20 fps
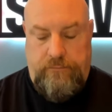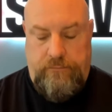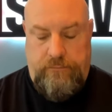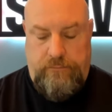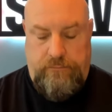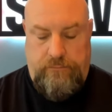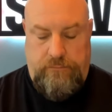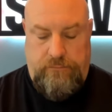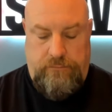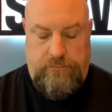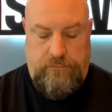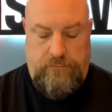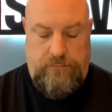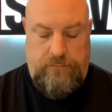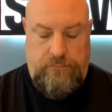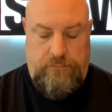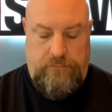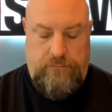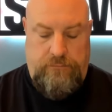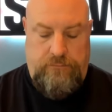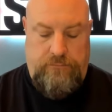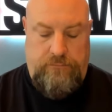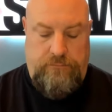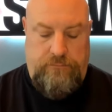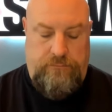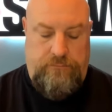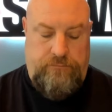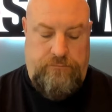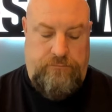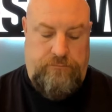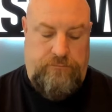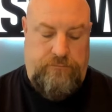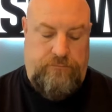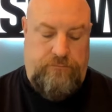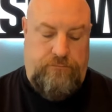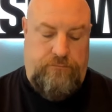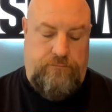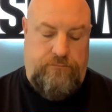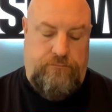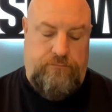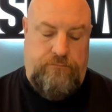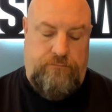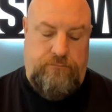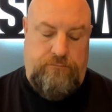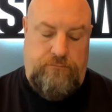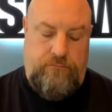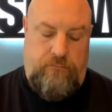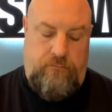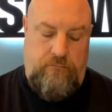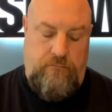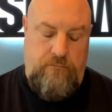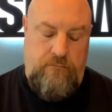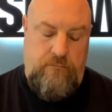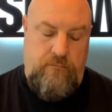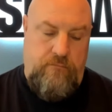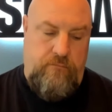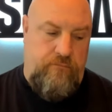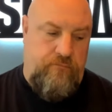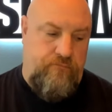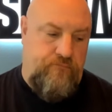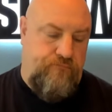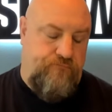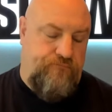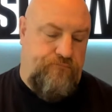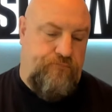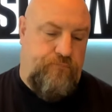[no speech]